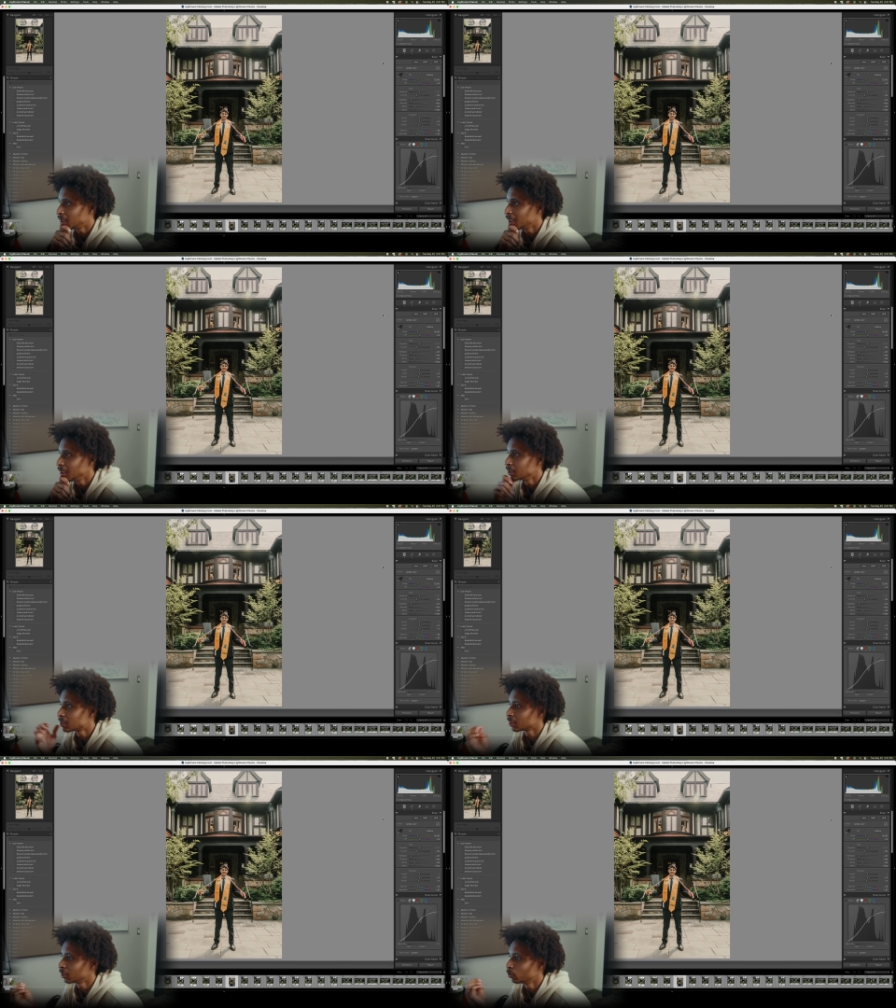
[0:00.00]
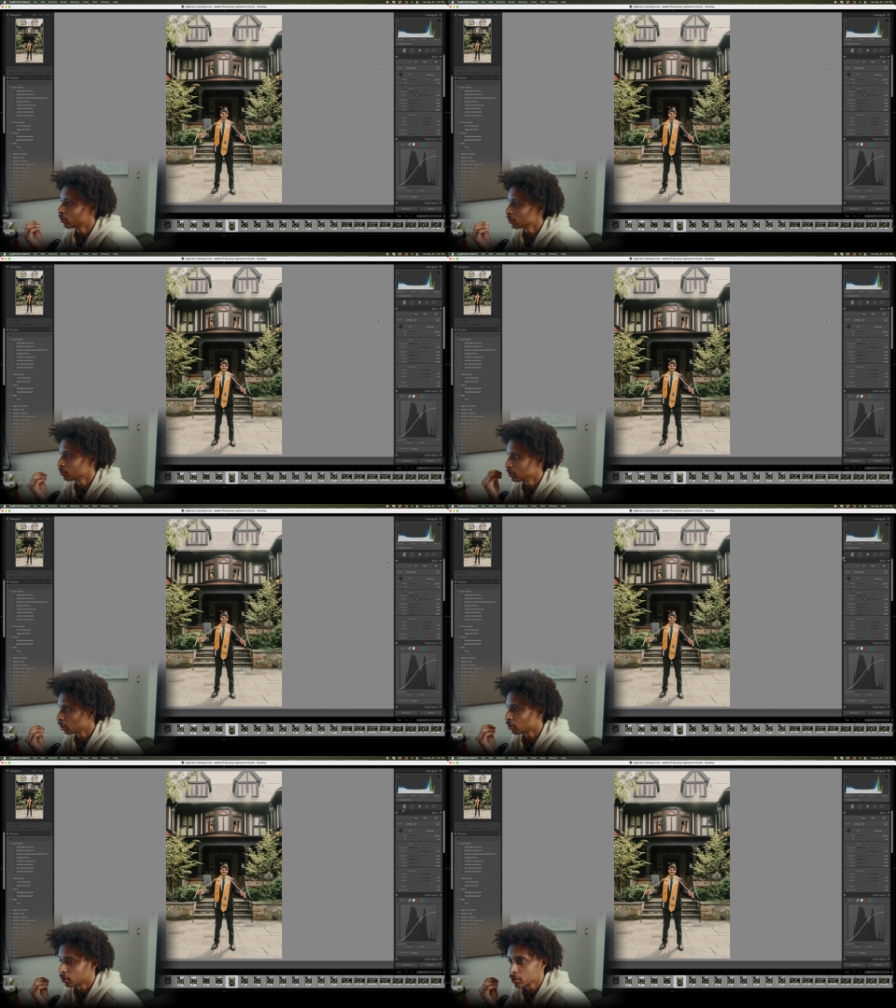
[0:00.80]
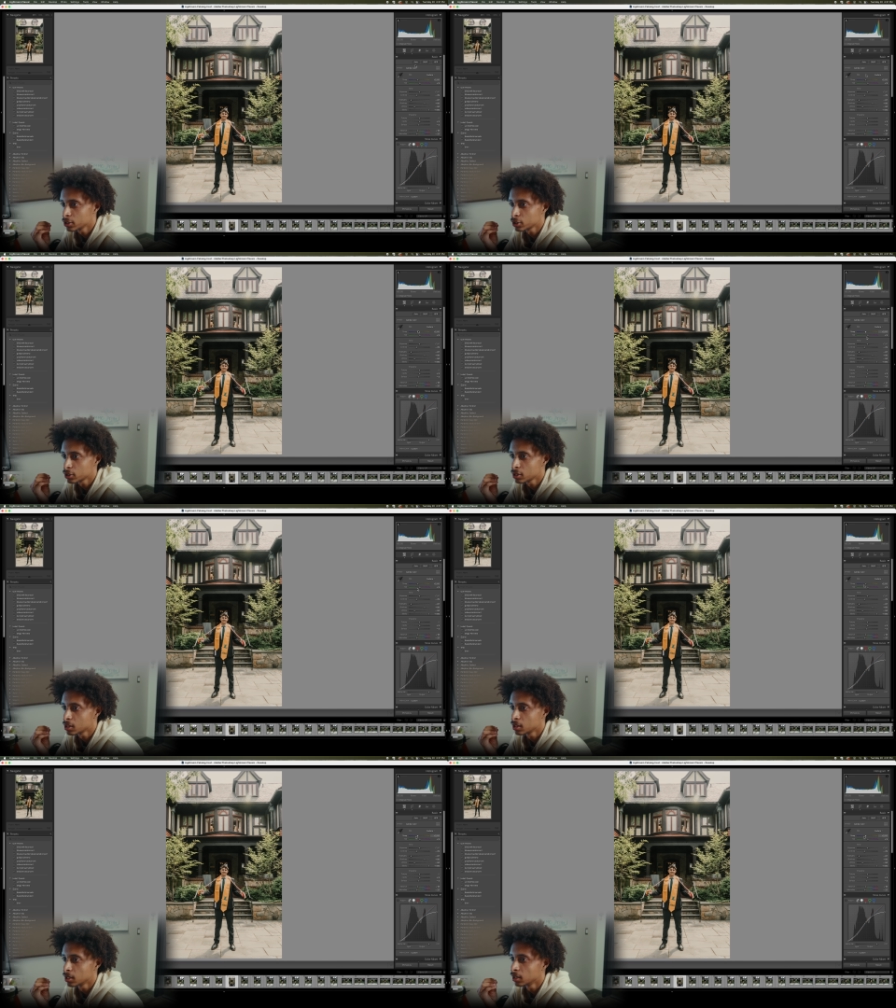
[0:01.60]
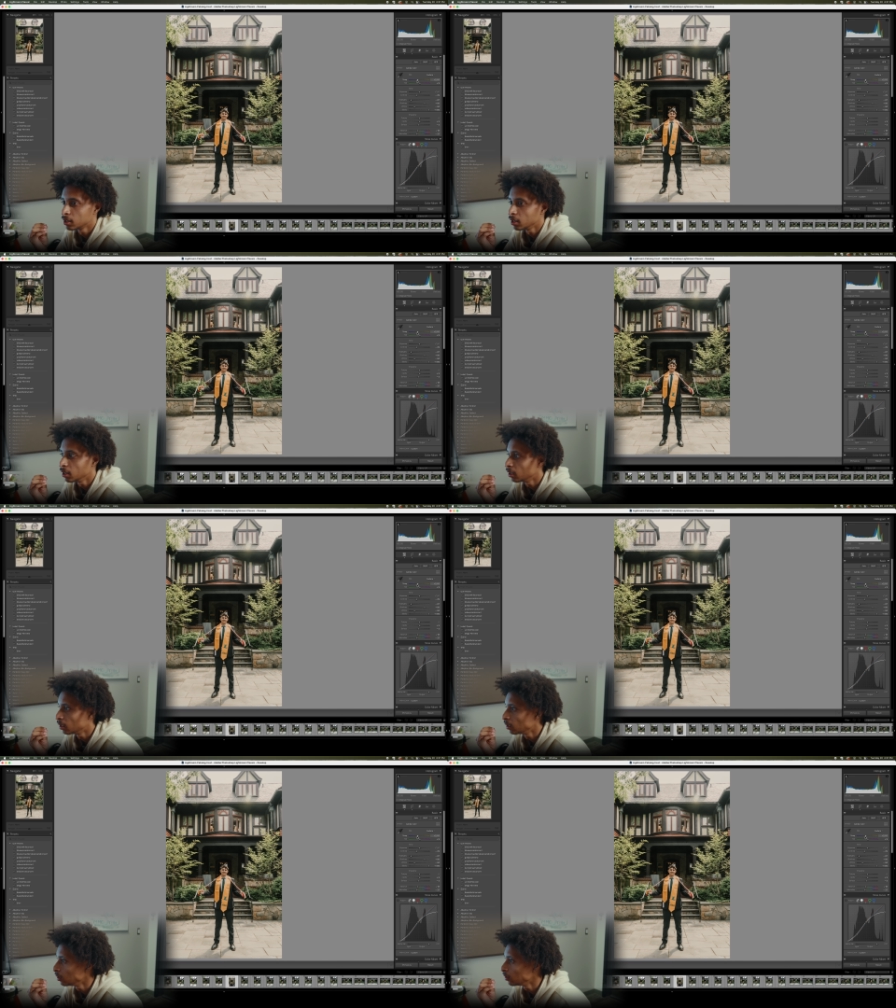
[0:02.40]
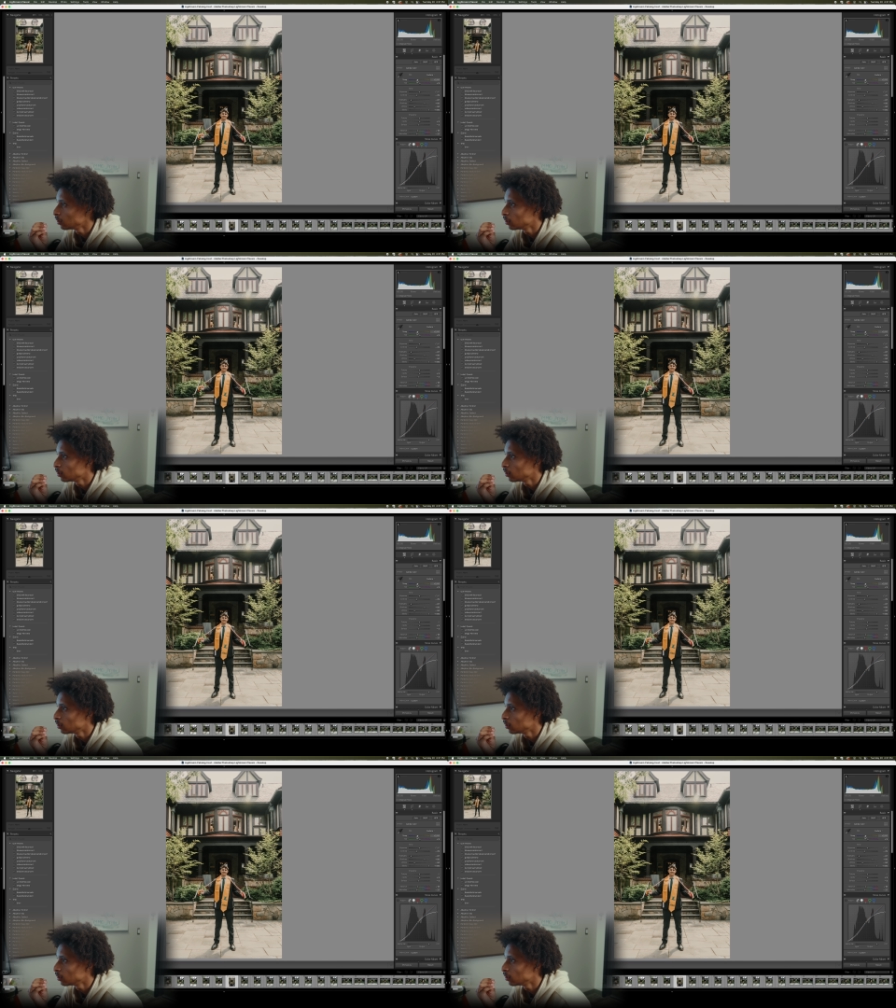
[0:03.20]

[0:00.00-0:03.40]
day the sun was really harsh, and